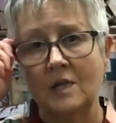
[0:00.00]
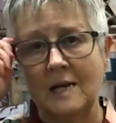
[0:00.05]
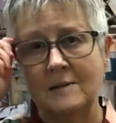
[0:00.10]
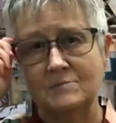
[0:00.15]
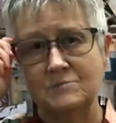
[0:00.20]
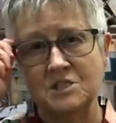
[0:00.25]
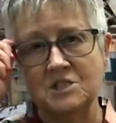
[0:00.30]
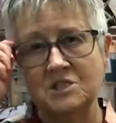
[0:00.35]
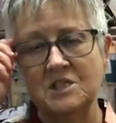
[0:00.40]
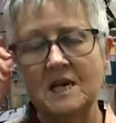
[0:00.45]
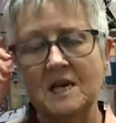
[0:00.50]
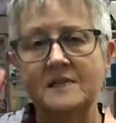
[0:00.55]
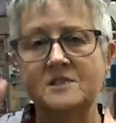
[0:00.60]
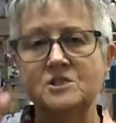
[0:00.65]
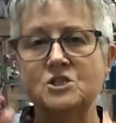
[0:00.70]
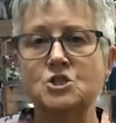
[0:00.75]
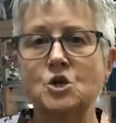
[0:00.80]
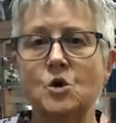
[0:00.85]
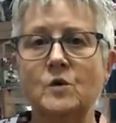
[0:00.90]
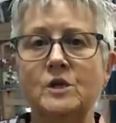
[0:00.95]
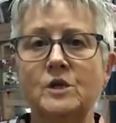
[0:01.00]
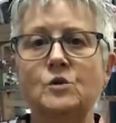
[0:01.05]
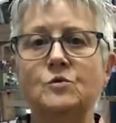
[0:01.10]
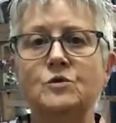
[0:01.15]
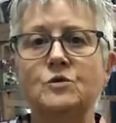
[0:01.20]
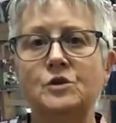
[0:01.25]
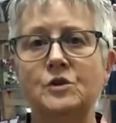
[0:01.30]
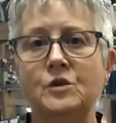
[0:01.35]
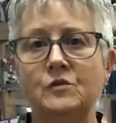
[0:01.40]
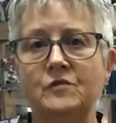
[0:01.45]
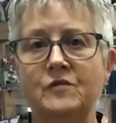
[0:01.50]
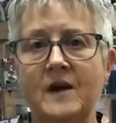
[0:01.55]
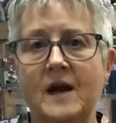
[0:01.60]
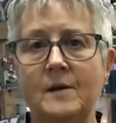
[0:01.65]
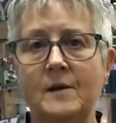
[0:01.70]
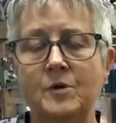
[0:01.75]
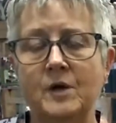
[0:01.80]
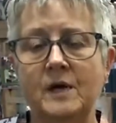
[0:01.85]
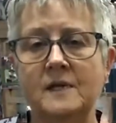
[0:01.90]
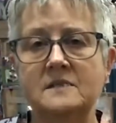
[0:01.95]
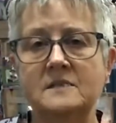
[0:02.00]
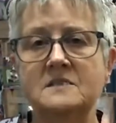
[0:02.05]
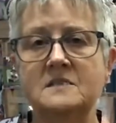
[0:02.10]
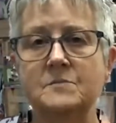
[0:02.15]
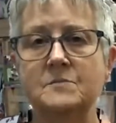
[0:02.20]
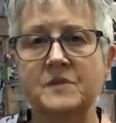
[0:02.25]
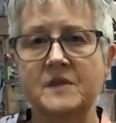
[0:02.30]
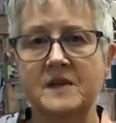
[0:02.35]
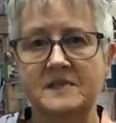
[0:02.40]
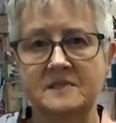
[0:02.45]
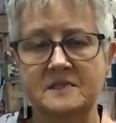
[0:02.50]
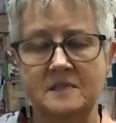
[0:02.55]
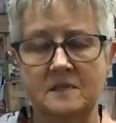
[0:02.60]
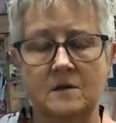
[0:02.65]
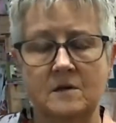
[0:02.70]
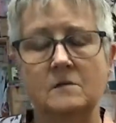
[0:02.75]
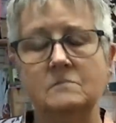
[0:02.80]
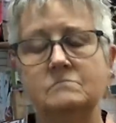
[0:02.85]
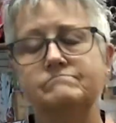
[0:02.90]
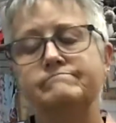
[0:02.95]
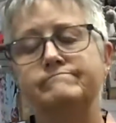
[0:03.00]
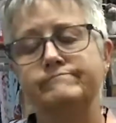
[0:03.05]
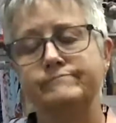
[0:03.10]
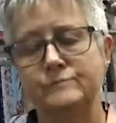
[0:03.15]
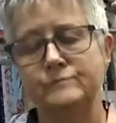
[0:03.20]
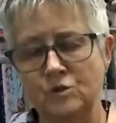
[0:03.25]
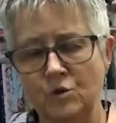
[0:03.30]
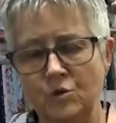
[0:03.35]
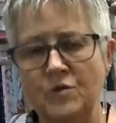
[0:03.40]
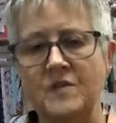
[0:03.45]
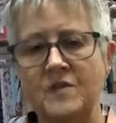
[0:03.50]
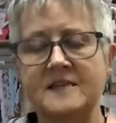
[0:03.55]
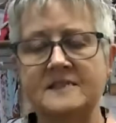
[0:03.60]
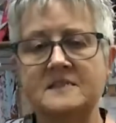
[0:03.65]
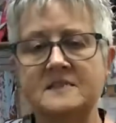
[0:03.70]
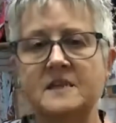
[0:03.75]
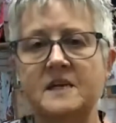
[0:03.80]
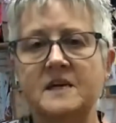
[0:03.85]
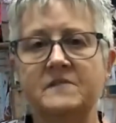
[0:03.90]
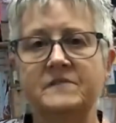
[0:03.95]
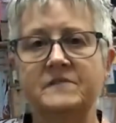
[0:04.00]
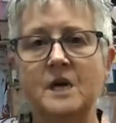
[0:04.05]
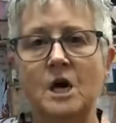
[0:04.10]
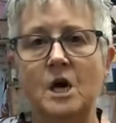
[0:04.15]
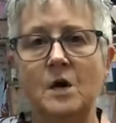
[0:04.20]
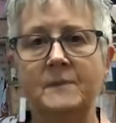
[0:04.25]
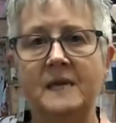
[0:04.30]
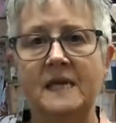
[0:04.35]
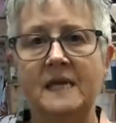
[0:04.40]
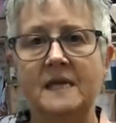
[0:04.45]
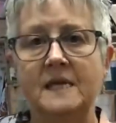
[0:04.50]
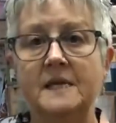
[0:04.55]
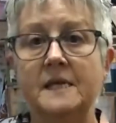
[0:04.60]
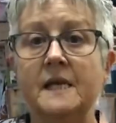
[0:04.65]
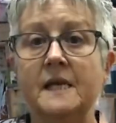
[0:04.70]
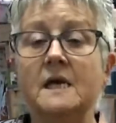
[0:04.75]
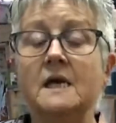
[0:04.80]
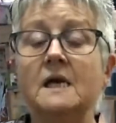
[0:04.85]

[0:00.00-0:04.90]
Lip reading: I'm just kind of showing you the new fabric, some things that are new things that have come in.